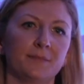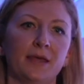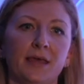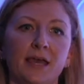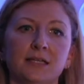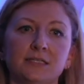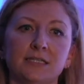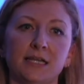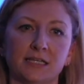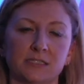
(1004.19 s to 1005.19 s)
and they're
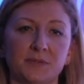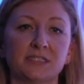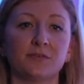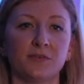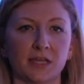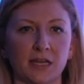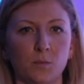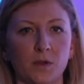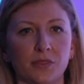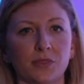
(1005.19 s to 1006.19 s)
dealing specifically
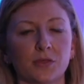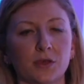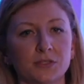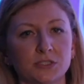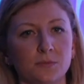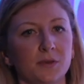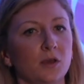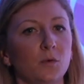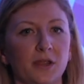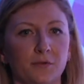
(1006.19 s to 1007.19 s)
with consumer
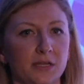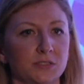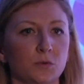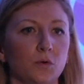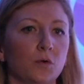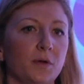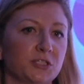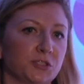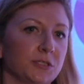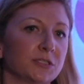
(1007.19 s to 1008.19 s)
queries or
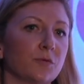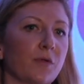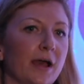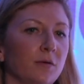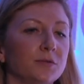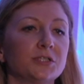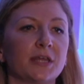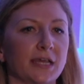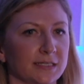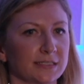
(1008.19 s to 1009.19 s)
questions around
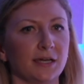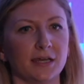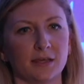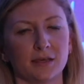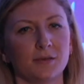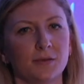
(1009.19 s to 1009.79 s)
things like